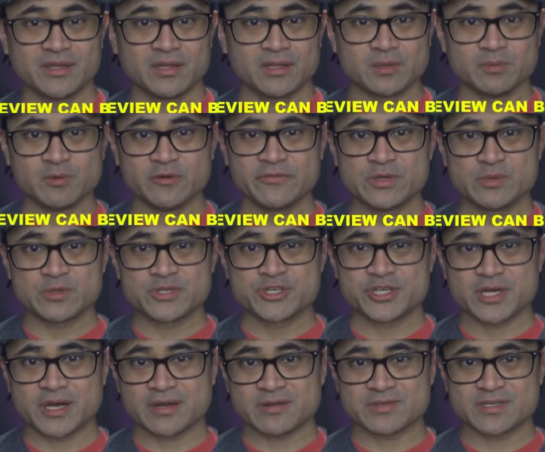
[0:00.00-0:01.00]
The movie was
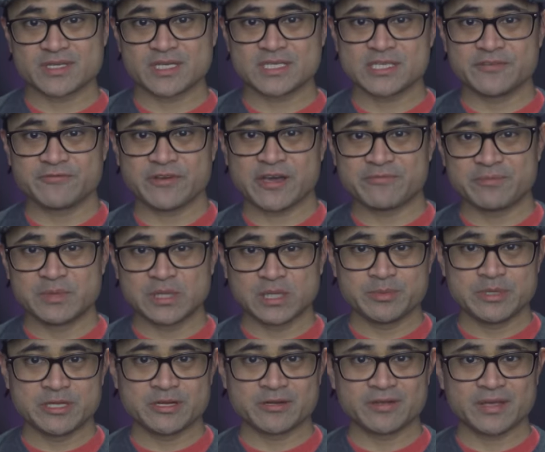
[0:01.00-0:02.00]
shot on
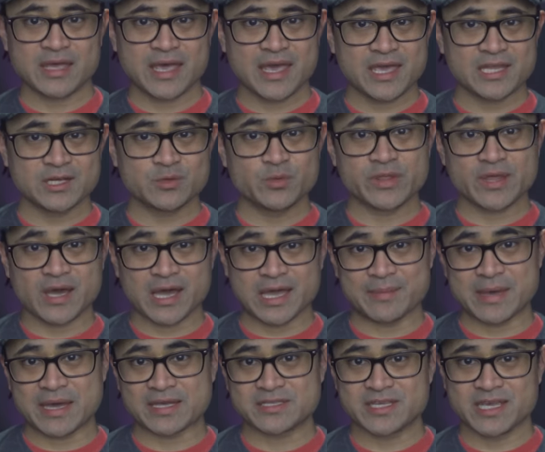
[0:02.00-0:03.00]
65mm and with
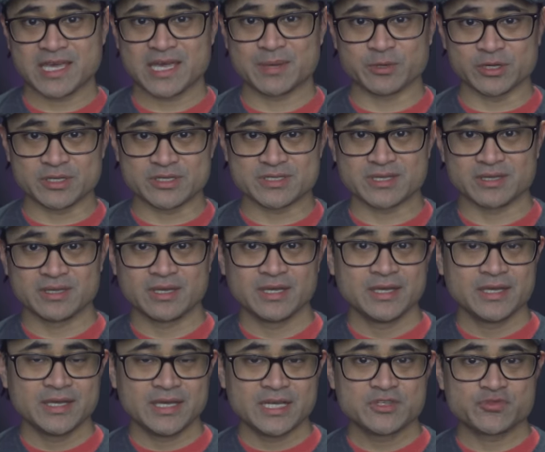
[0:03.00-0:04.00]
IMAX cameras.
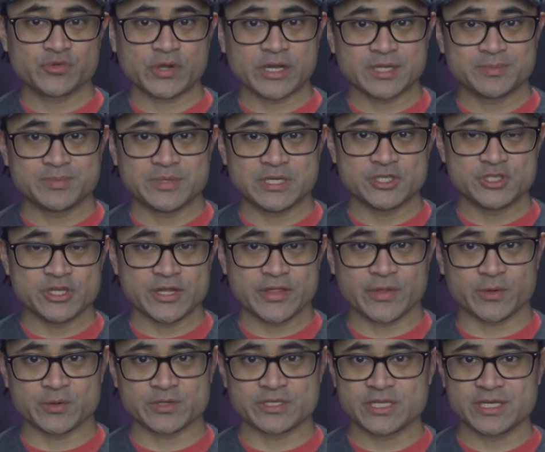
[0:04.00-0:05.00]
It's rated
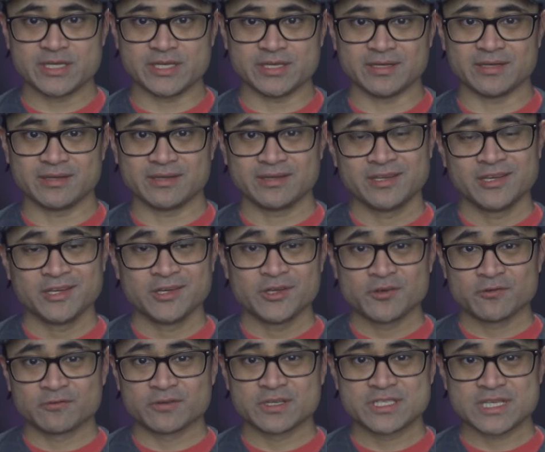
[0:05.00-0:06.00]
PG-13.
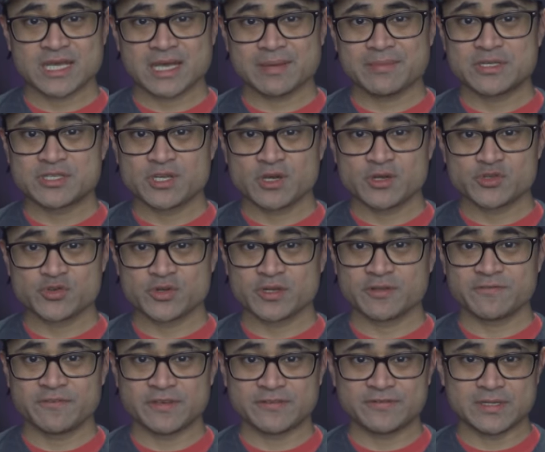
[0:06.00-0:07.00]
Runtime is
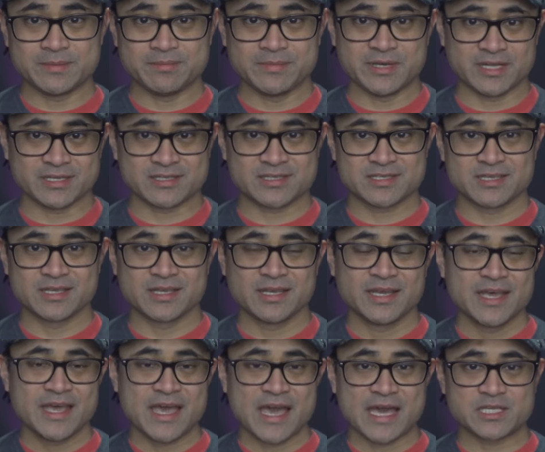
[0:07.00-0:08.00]
150 minutes.
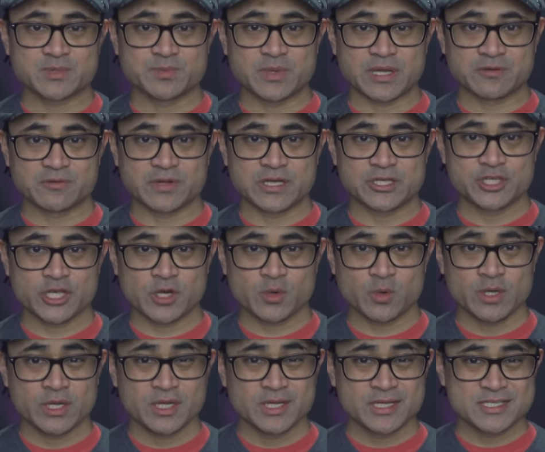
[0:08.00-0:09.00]
Aspect ratio
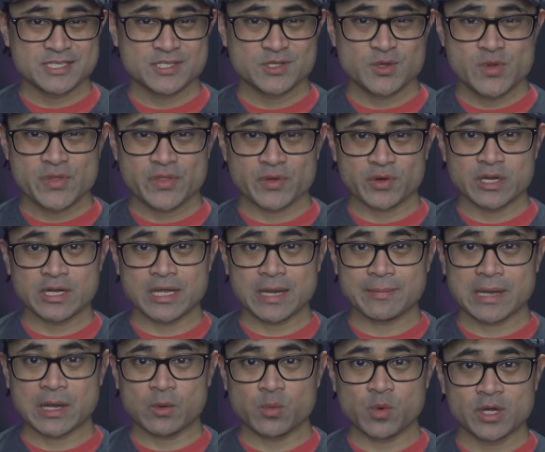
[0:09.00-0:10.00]
is 239
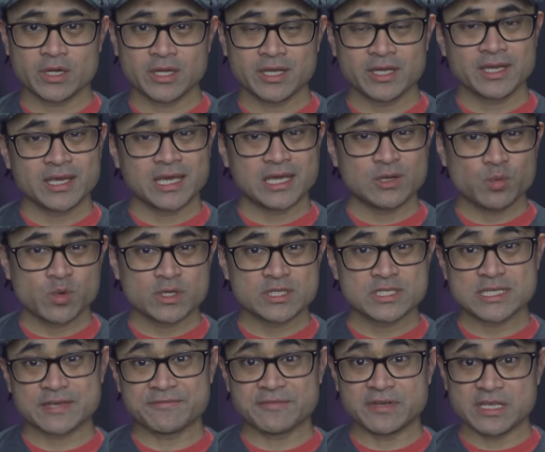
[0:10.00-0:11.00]
by 1 and
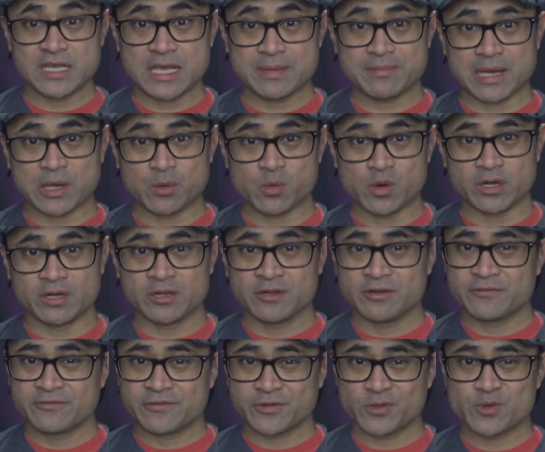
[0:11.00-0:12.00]
178 by 1
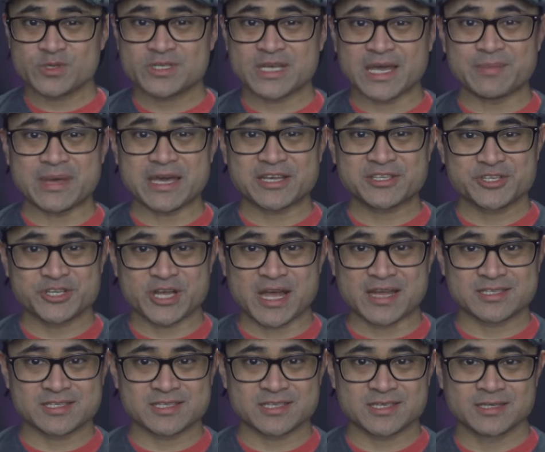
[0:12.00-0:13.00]
for those IMAX
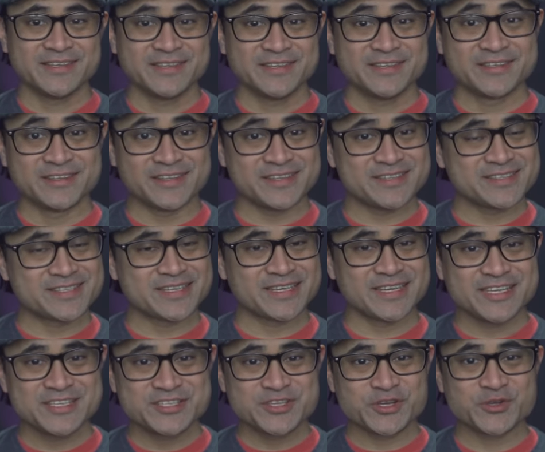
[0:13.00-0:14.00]
shots. This
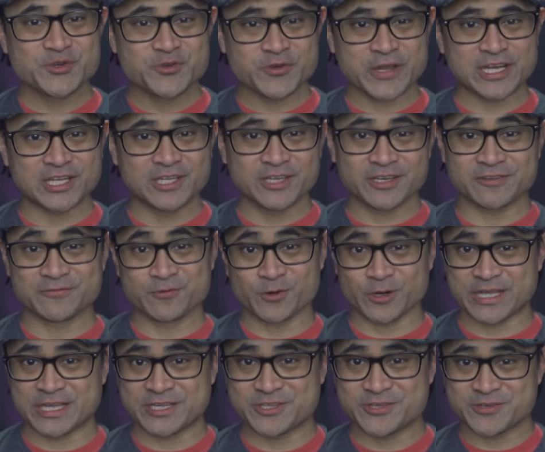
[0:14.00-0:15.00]
is a great looking
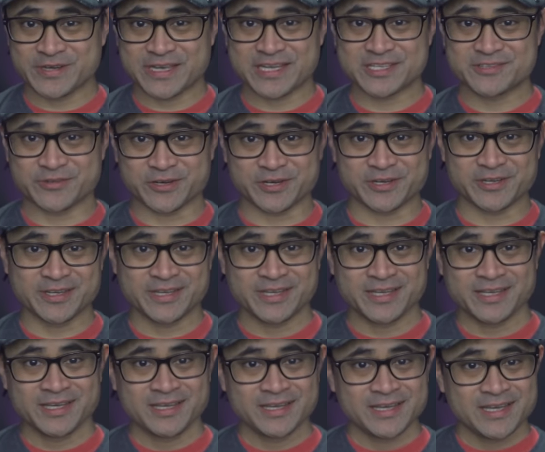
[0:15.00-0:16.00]
4K transfer.
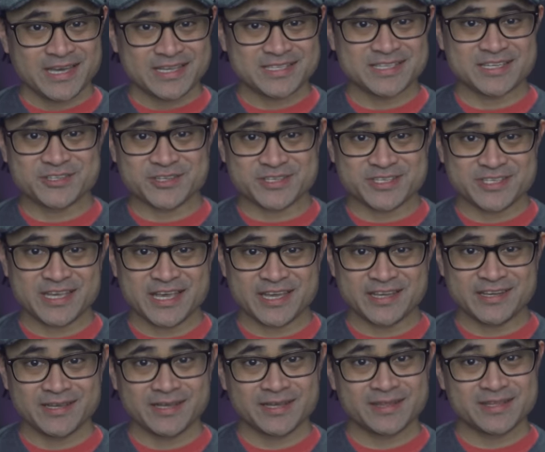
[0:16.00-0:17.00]
As I just
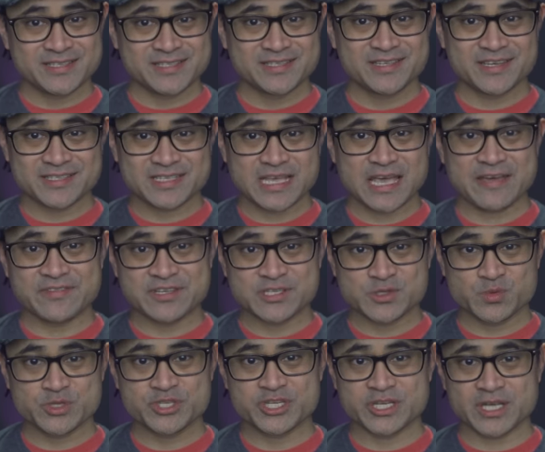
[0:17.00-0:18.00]
said, this does have the
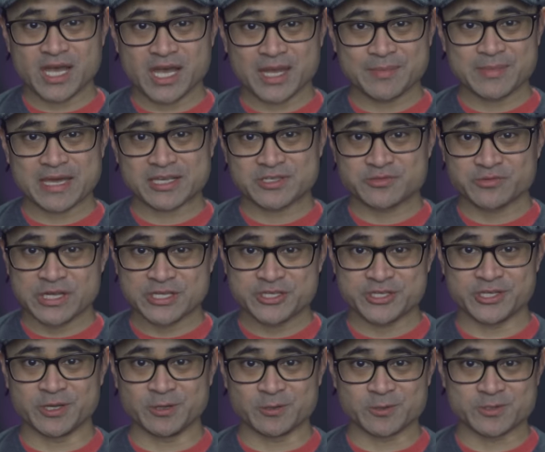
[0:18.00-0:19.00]
switching IMAX
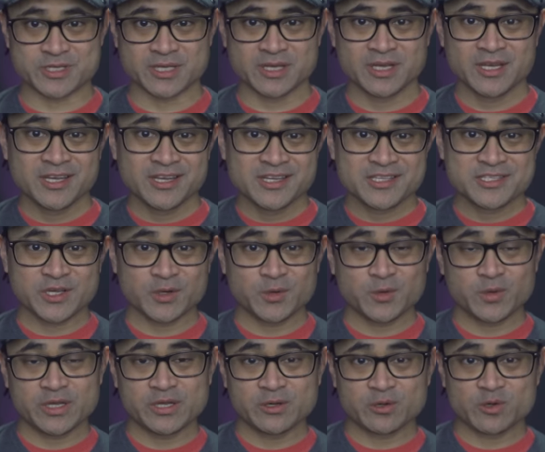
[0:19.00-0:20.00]
ratios,
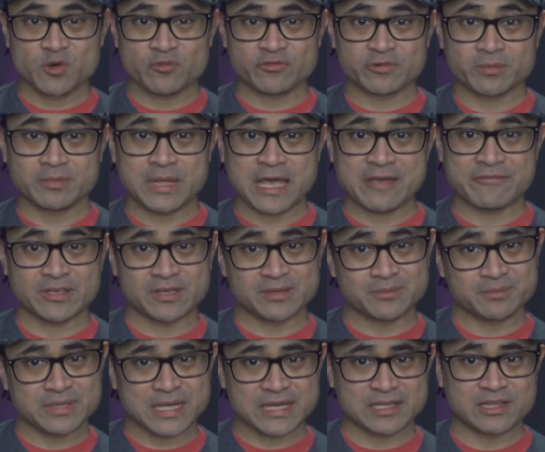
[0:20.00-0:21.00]
so it'll go from
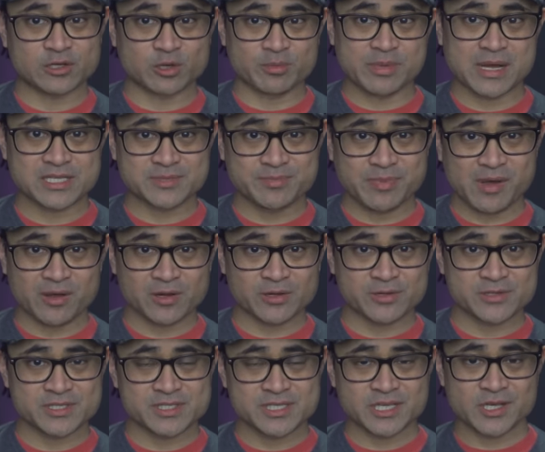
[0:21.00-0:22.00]
having black letterbox
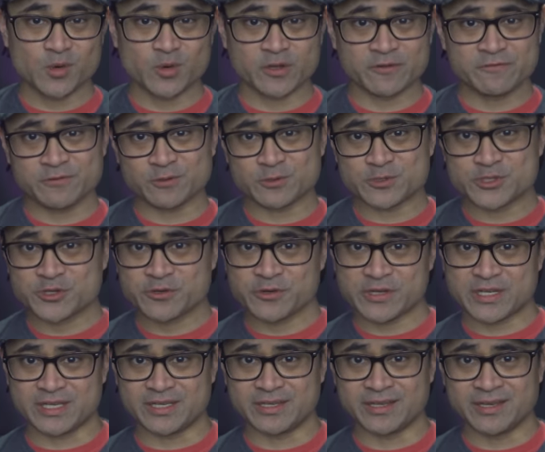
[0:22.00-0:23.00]
bars to going full
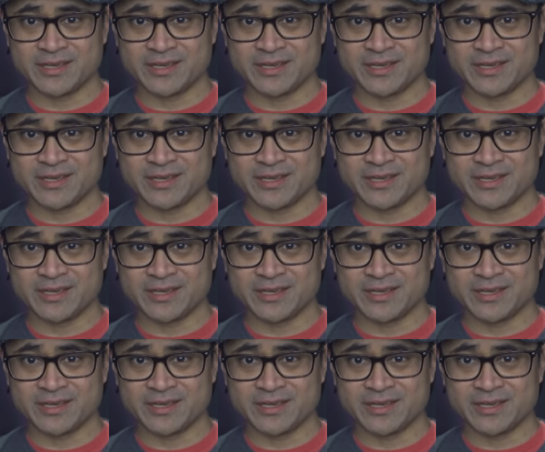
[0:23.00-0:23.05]
screen.